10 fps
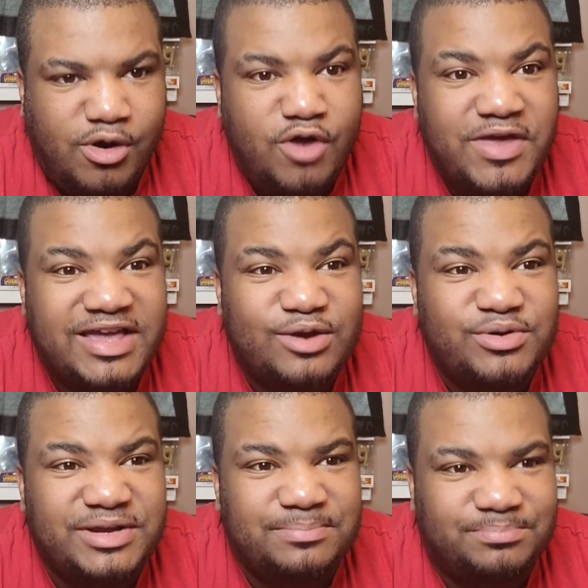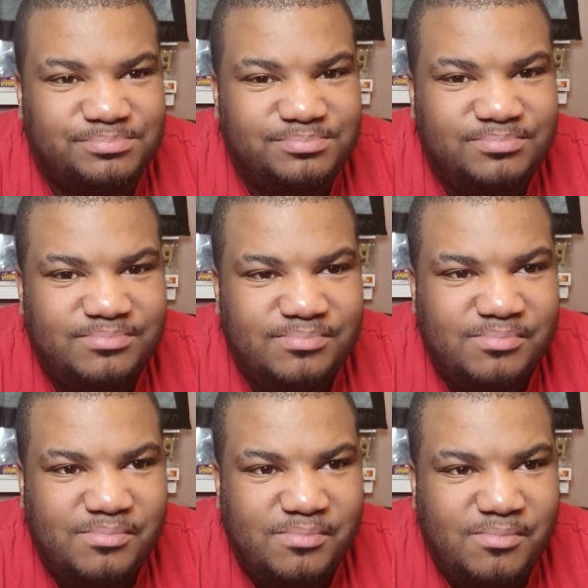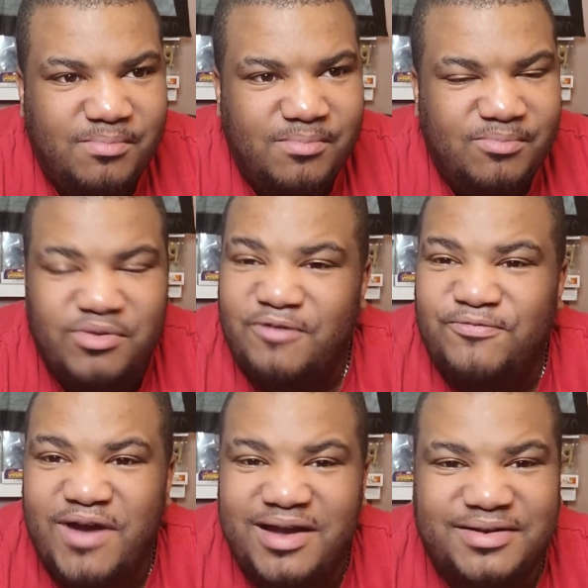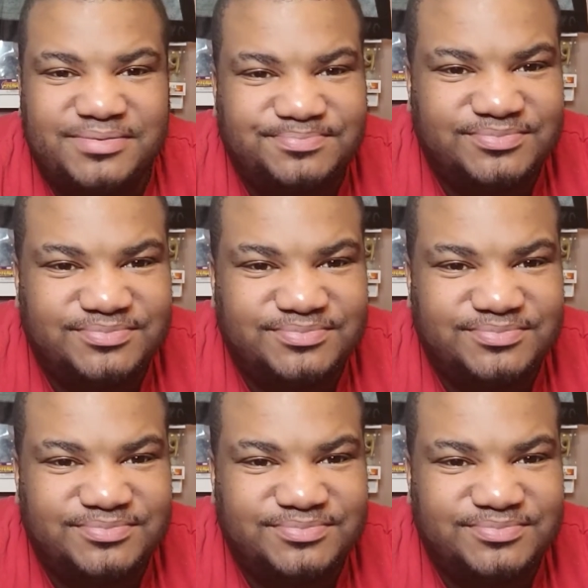Oh, they killed him! Bro, fuck!